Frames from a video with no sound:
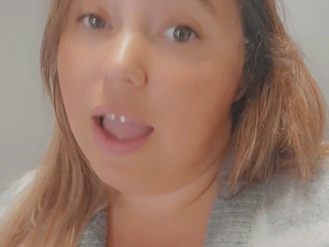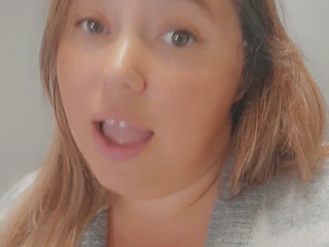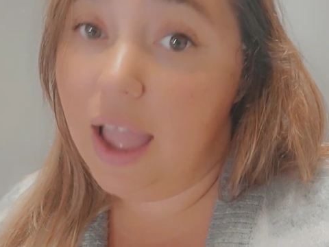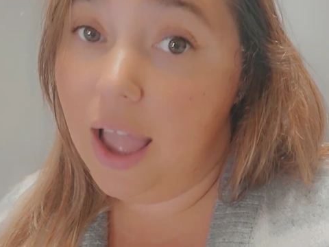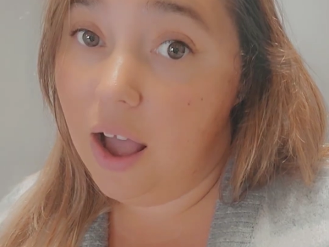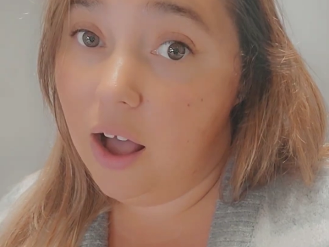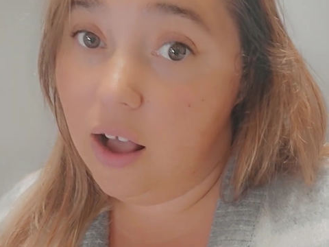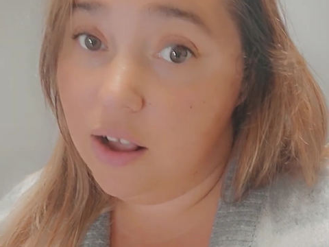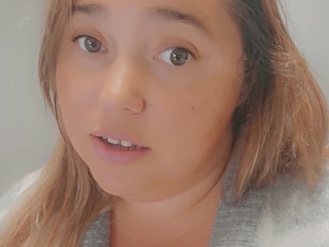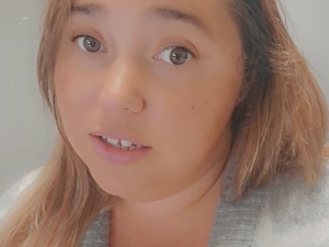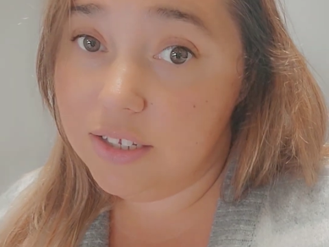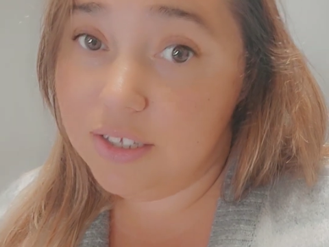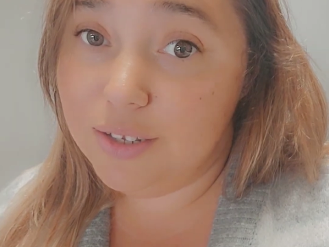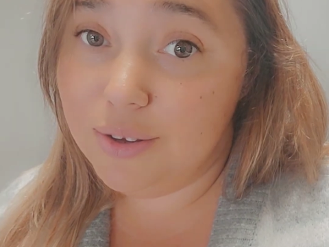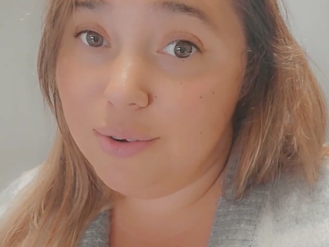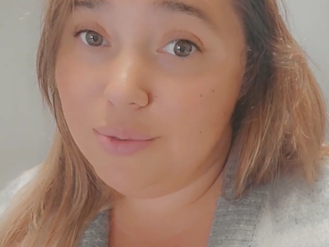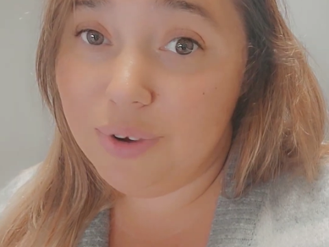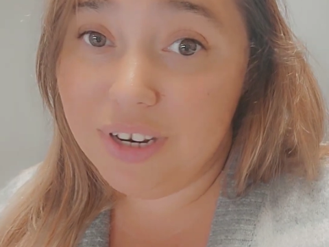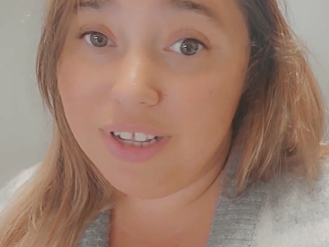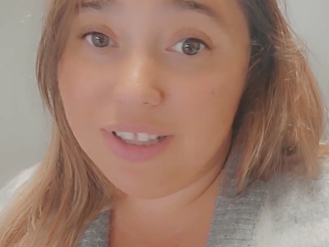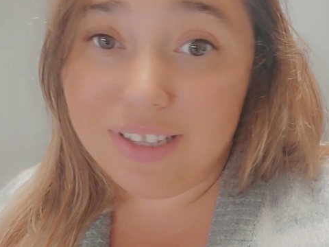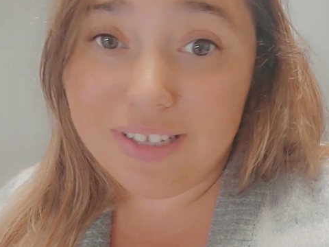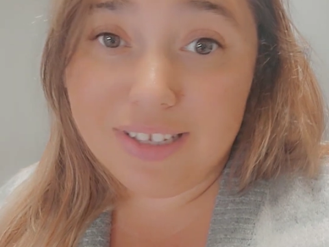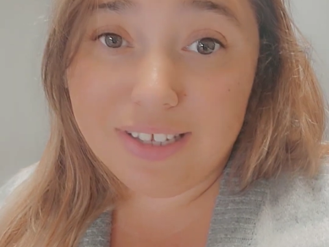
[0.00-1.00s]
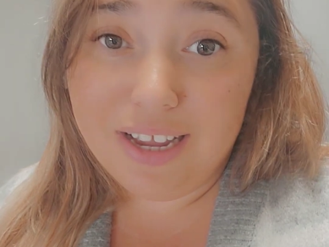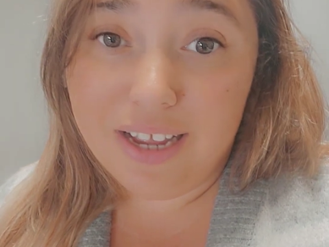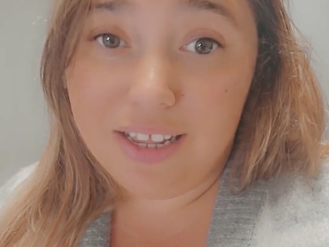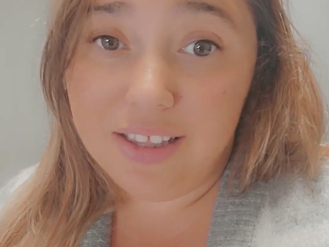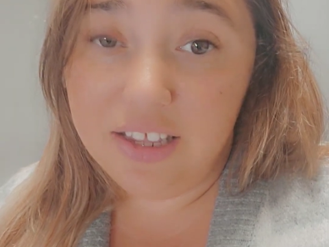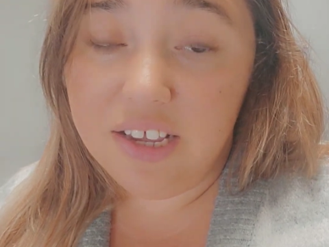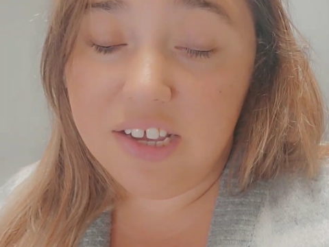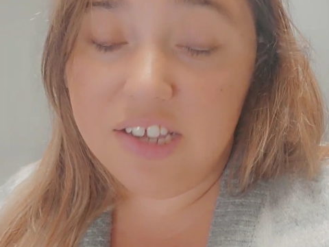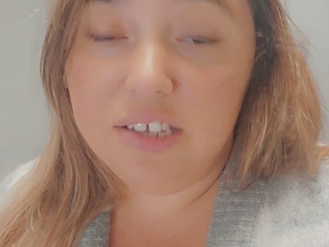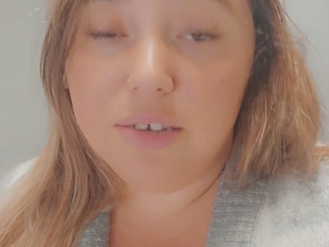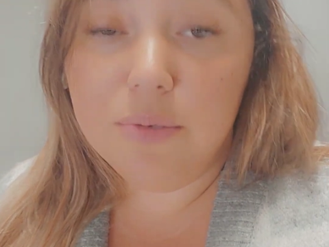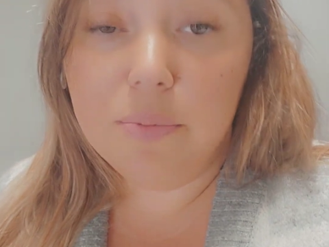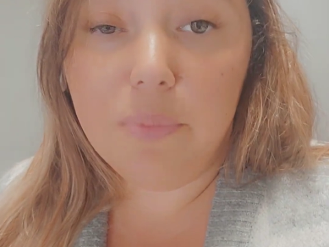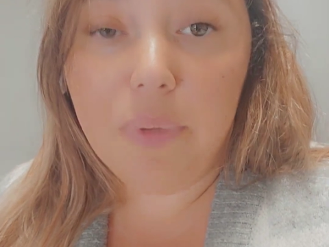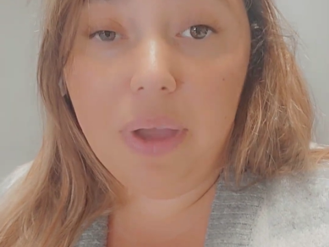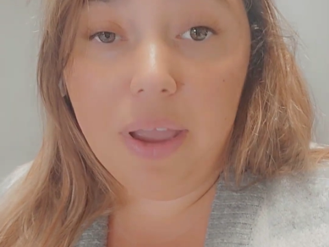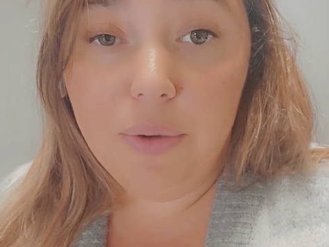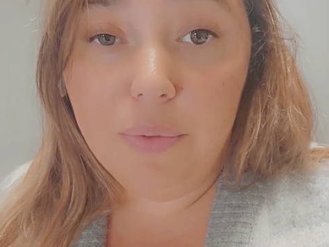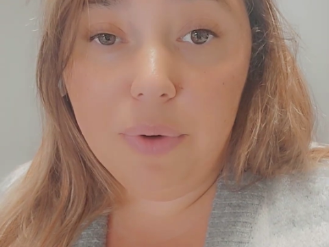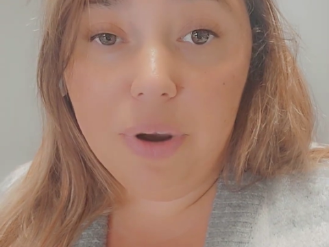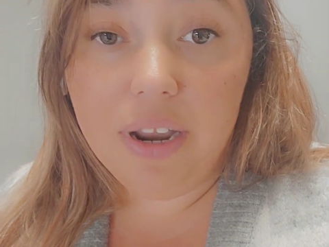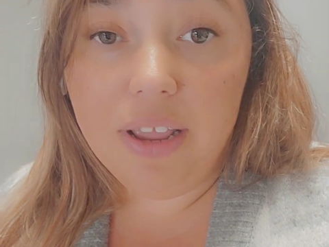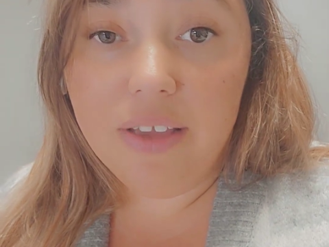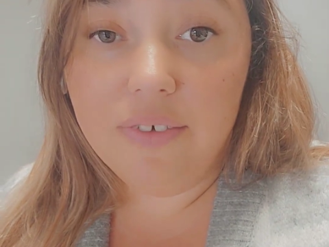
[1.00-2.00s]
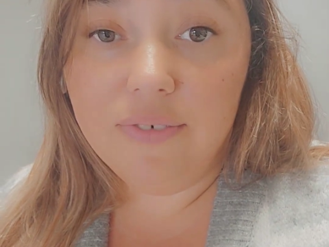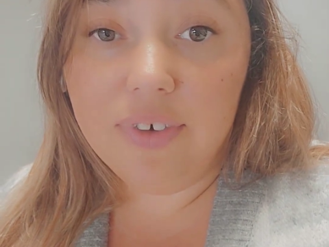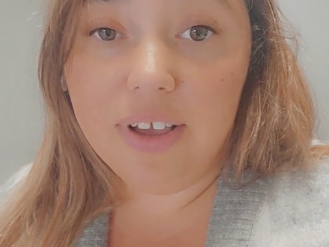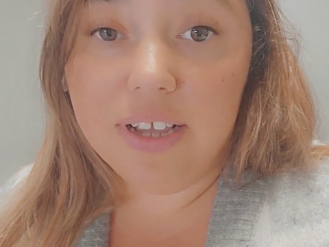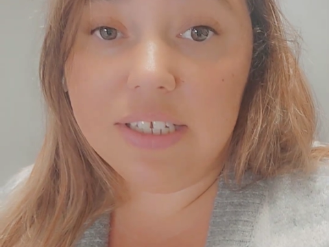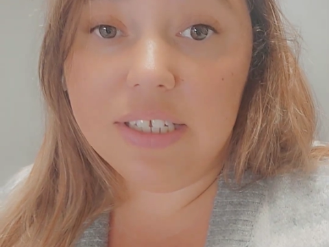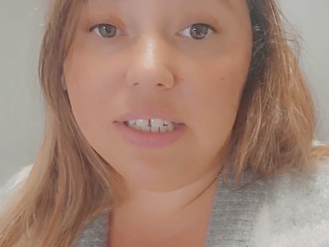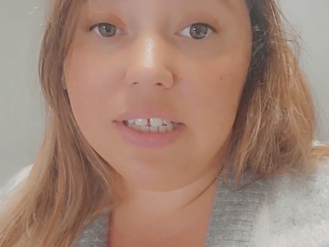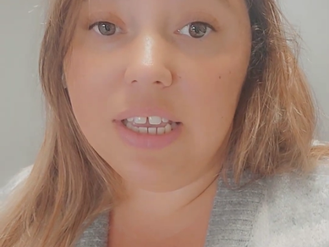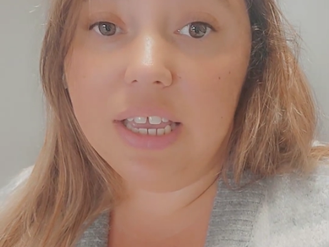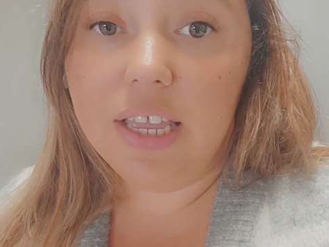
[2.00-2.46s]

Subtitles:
Also, one of the side things, you might want to invest